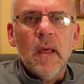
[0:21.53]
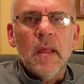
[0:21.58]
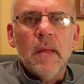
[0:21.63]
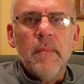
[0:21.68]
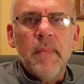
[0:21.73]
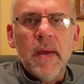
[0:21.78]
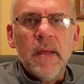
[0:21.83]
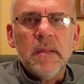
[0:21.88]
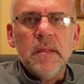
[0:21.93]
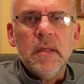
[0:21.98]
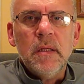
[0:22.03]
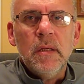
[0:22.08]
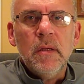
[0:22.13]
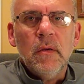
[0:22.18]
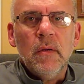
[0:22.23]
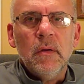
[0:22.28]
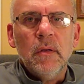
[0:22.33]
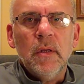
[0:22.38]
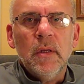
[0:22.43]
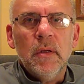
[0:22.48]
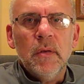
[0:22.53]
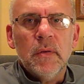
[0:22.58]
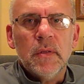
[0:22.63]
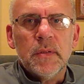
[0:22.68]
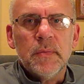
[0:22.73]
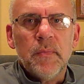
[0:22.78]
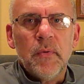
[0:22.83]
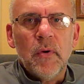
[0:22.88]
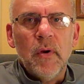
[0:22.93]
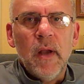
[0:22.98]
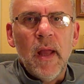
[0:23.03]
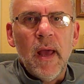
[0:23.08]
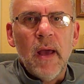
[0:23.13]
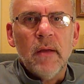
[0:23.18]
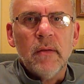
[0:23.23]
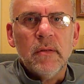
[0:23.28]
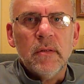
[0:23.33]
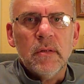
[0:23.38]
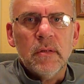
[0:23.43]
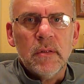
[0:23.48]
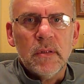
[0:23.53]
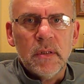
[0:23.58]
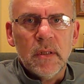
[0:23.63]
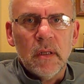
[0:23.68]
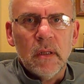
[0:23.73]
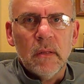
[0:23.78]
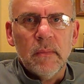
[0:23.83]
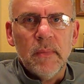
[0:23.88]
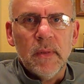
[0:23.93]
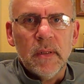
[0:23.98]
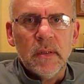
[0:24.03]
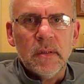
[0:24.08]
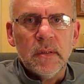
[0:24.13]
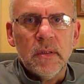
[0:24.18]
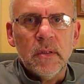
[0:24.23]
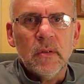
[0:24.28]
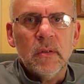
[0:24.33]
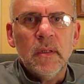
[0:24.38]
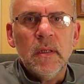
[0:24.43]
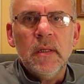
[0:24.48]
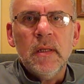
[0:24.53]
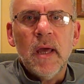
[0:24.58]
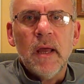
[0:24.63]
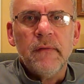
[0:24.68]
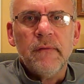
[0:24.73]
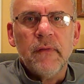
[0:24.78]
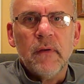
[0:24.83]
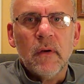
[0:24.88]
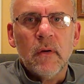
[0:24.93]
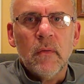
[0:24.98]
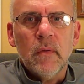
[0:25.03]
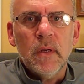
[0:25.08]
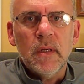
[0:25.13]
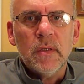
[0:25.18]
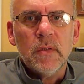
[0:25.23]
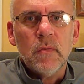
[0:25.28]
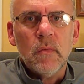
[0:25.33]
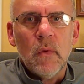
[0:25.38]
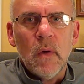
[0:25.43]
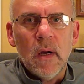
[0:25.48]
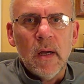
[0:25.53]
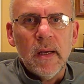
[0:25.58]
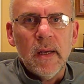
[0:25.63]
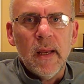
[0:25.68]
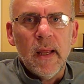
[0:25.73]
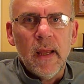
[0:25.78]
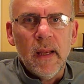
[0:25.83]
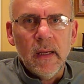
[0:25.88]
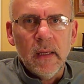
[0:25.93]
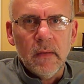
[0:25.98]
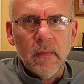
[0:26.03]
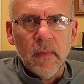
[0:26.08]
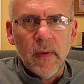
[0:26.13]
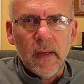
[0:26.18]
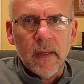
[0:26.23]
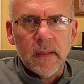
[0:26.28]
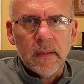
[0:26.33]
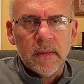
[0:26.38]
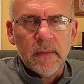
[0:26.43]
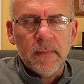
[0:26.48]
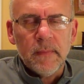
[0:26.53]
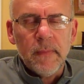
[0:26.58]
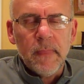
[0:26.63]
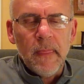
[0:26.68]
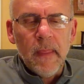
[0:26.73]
The best thing you can do is print out your syllabus. You'll need that for quiz 1 anyways.